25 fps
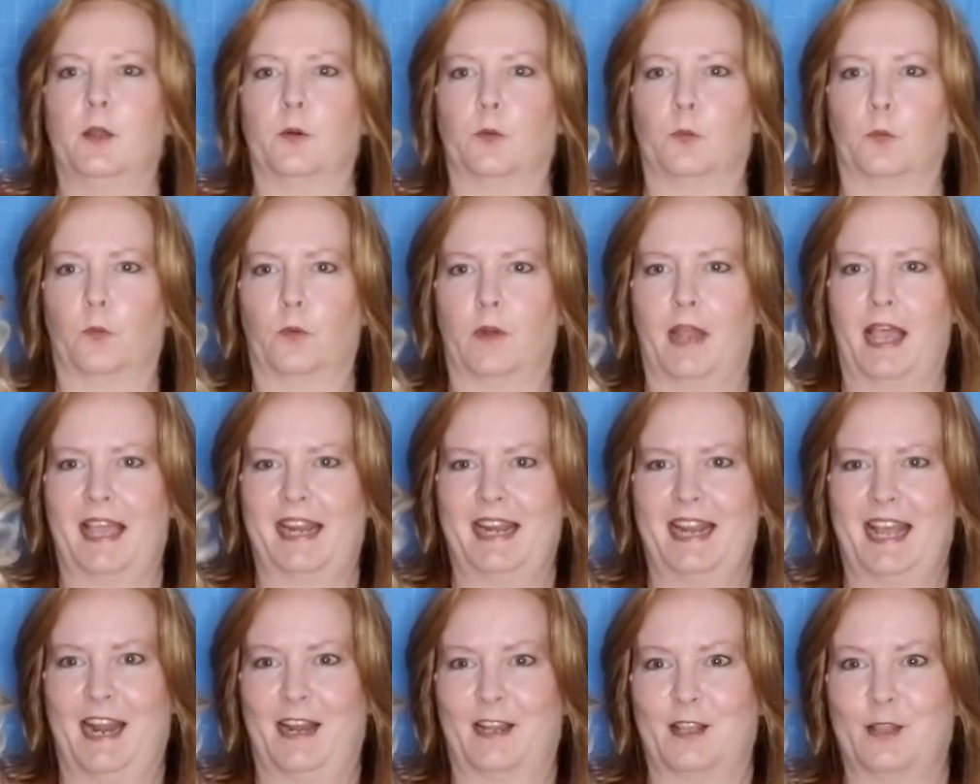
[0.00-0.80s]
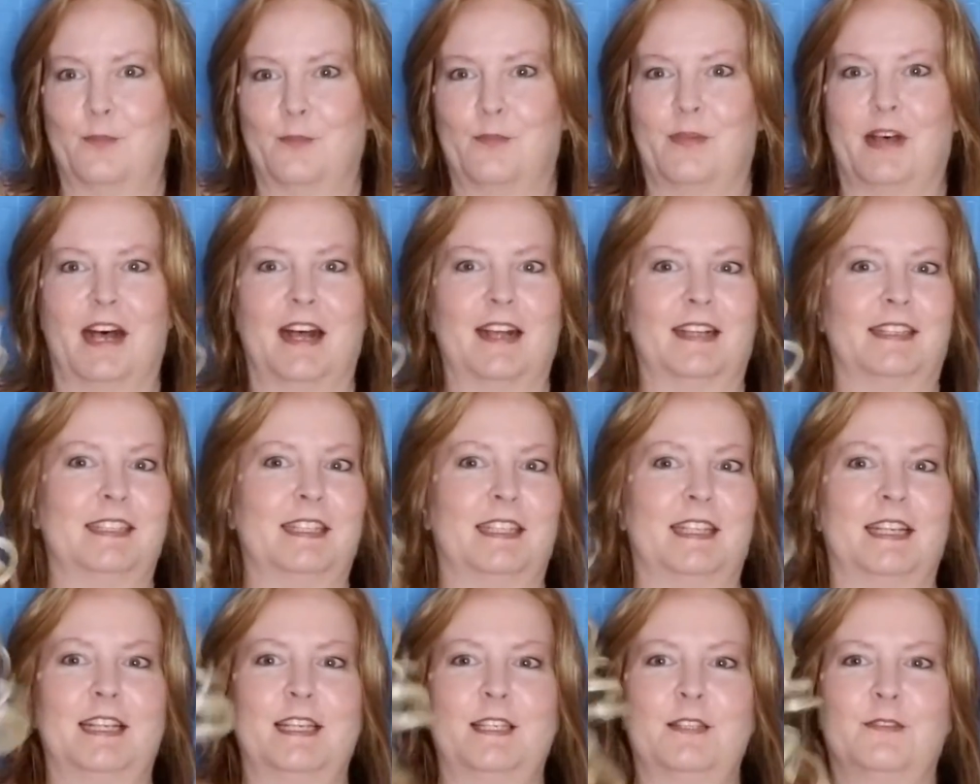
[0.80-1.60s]
Right out of the box,
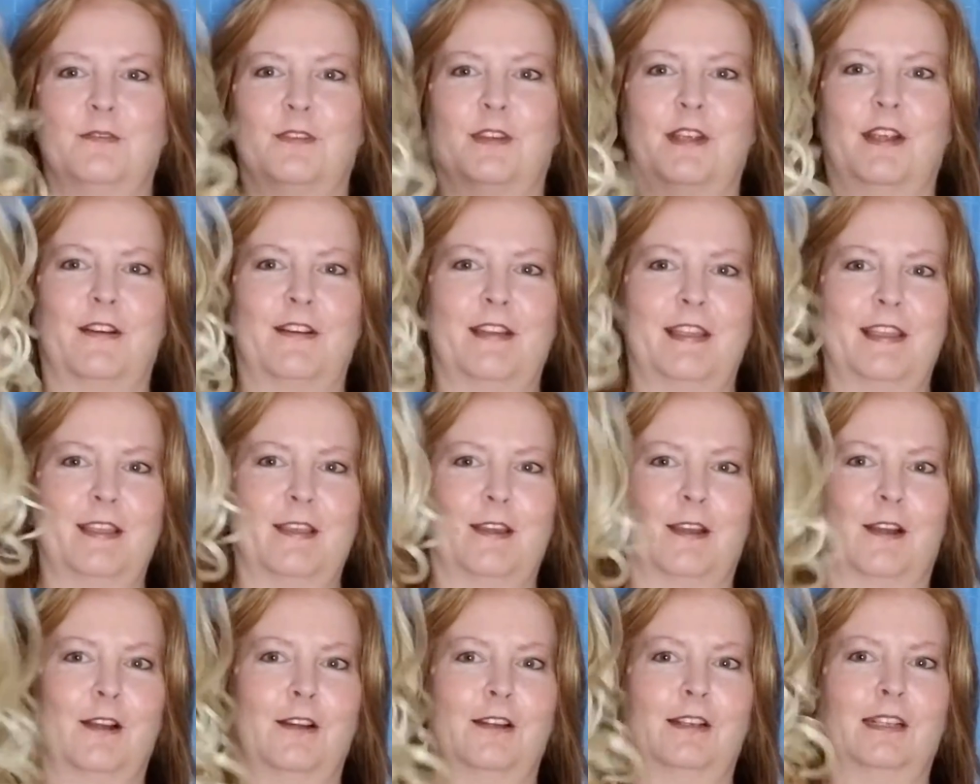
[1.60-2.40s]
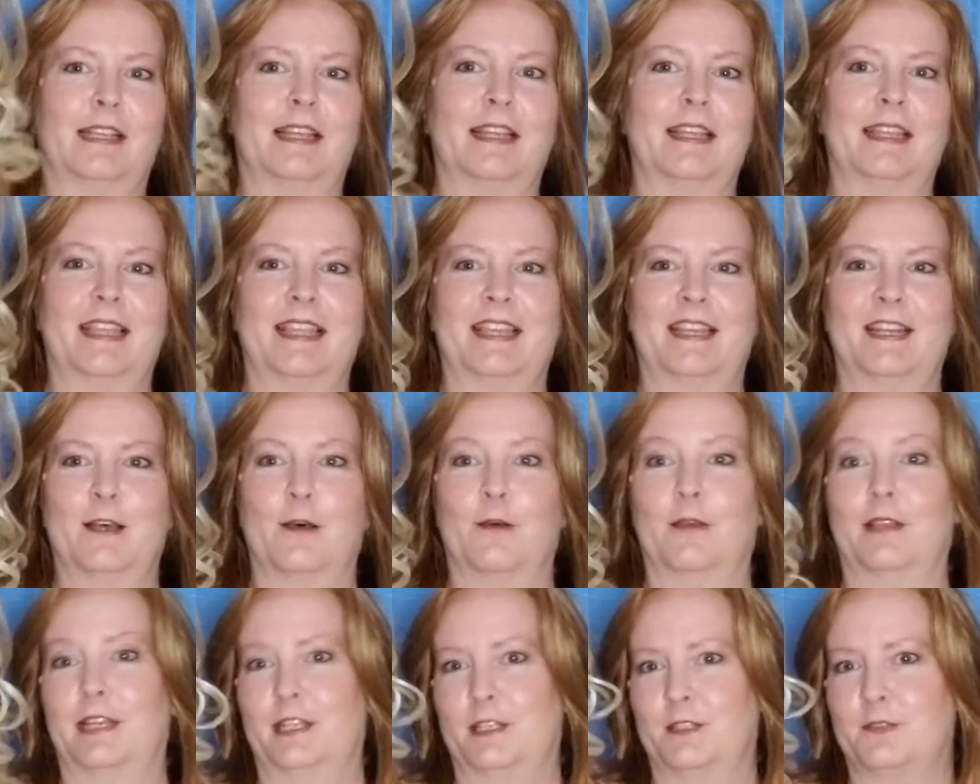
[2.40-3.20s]
it is very curly, you know,
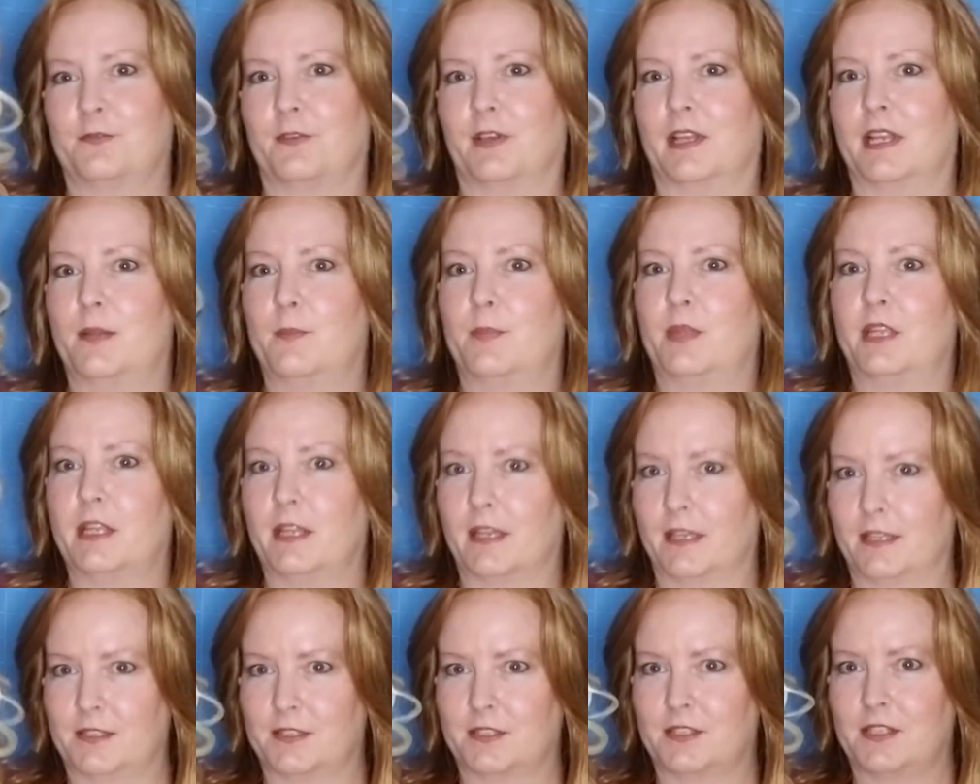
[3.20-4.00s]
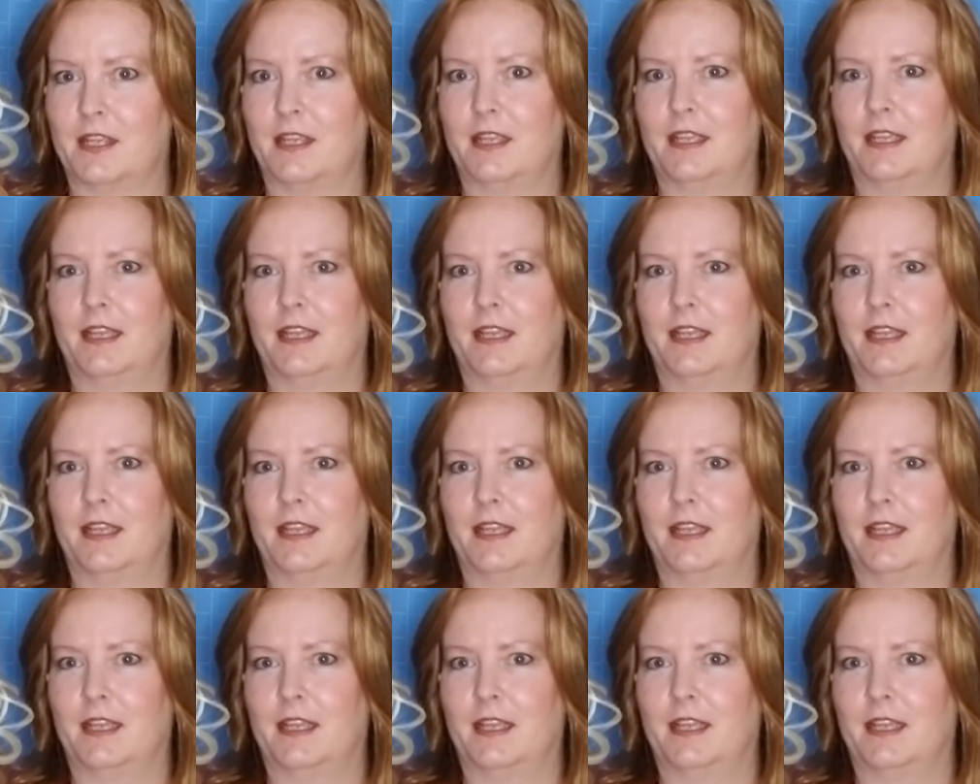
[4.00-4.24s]
and it's funny because